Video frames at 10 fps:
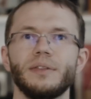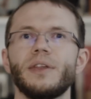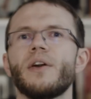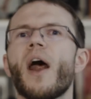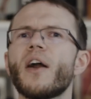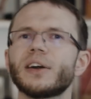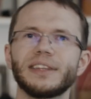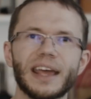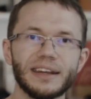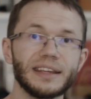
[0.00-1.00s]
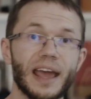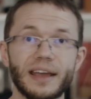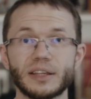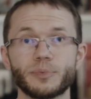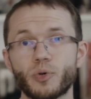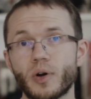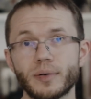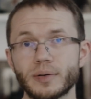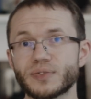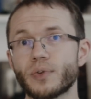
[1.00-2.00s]
There are dedicated
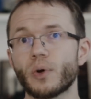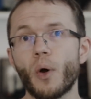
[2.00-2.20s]
programs for